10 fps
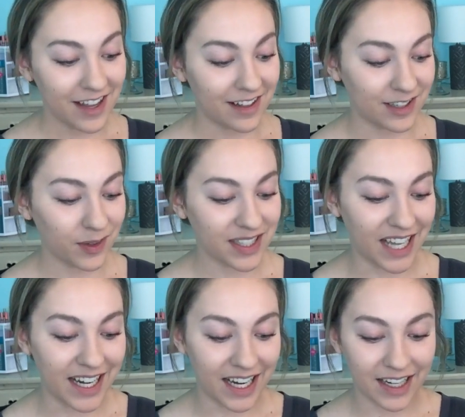That's so
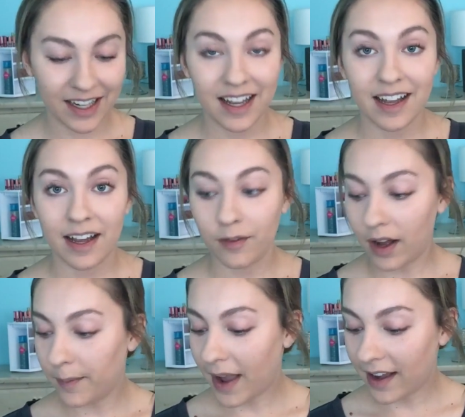exciting.
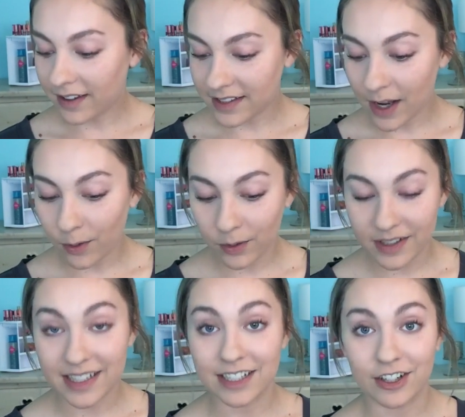Alex, how old
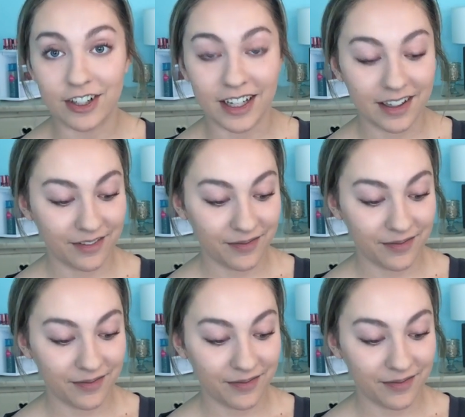is he turning?